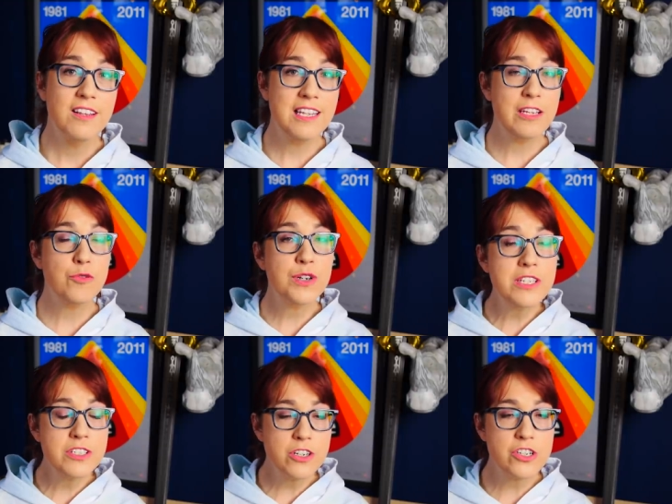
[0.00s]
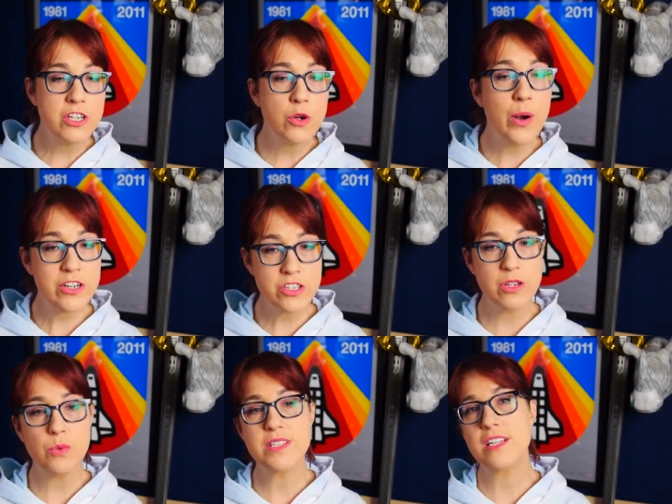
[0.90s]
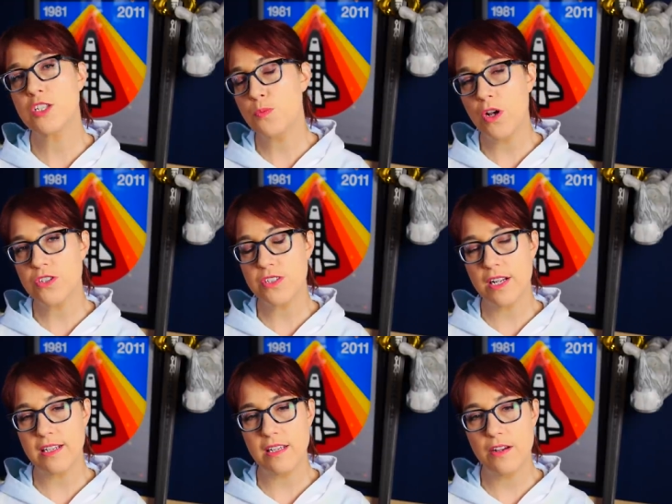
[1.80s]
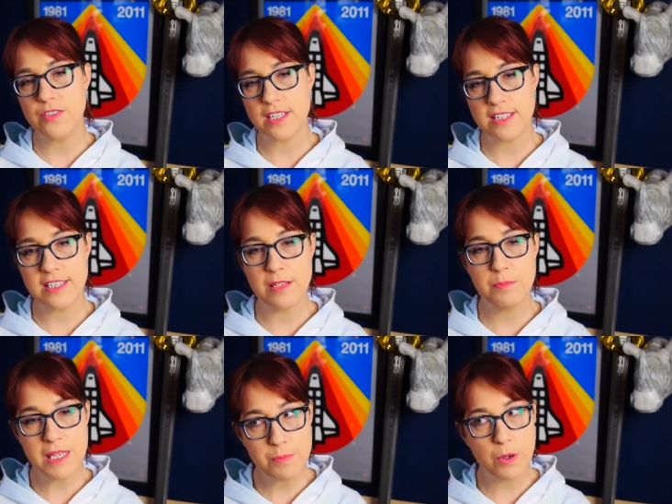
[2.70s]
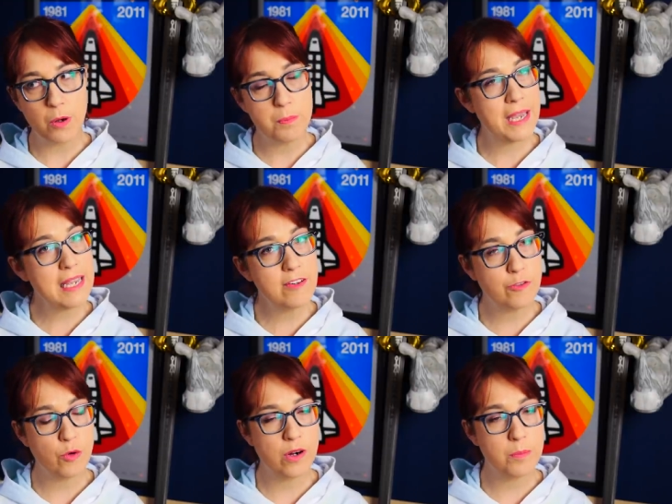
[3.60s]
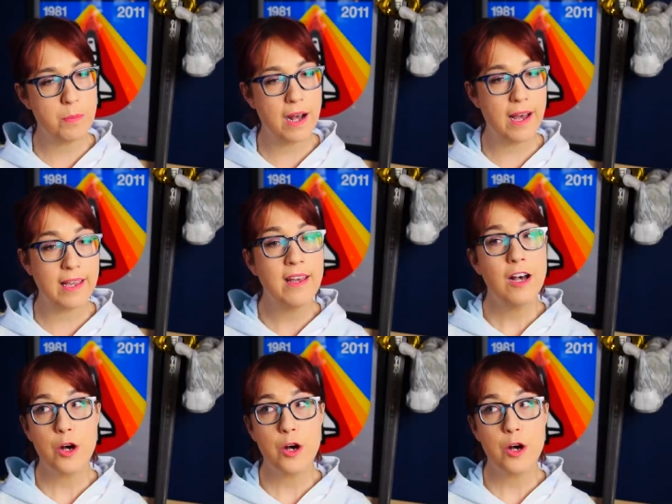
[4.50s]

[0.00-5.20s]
The research in question was a small study of 16 people paid for by